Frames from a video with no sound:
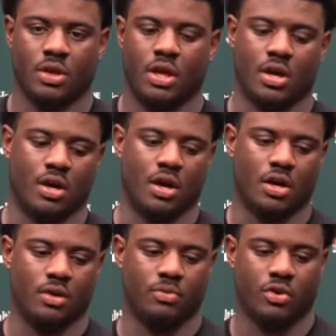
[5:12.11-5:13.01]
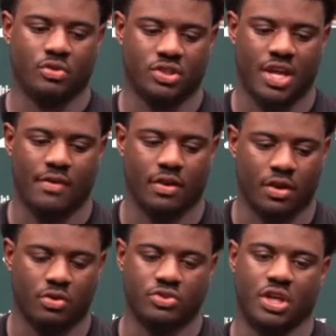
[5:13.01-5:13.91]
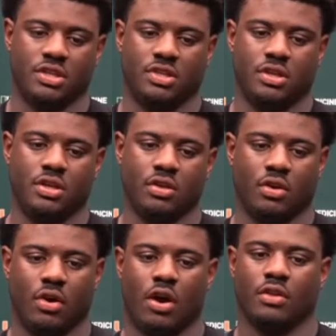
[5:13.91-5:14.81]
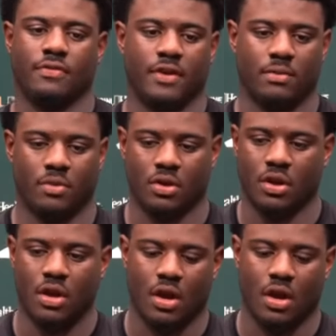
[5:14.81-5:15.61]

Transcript: Yeah, um, you know, just having Coach JT, you know, Hall of Famer,